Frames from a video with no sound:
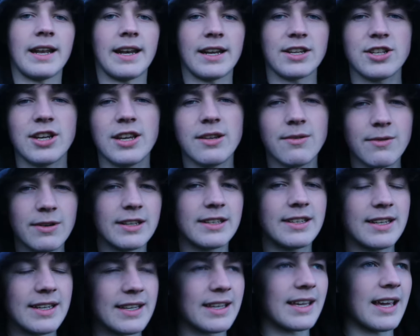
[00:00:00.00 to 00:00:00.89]
And I genuinely
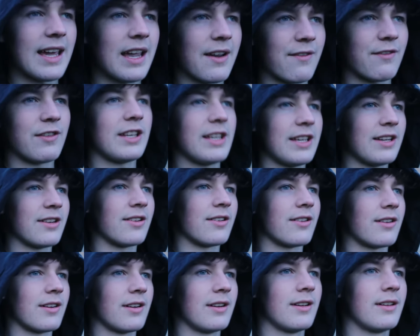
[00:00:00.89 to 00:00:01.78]
think every year
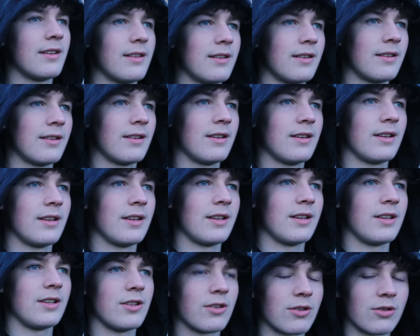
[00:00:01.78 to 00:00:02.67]

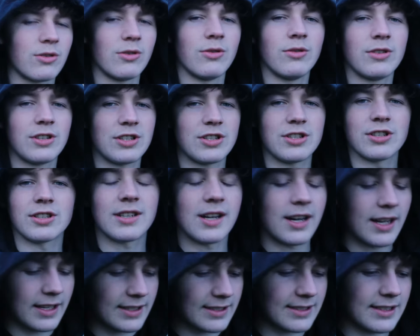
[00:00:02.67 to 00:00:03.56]
you're going to just
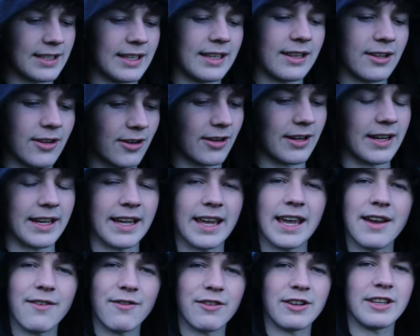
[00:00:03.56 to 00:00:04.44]
constantly learn. Like,
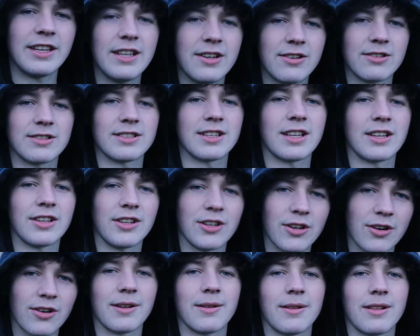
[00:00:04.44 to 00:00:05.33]
every year is a
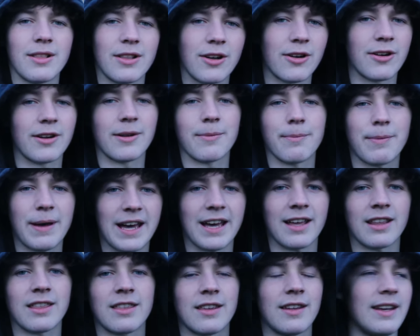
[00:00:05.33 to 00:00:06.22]
learning
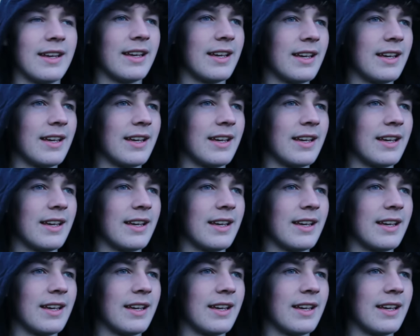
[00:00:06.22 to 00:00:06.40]
path.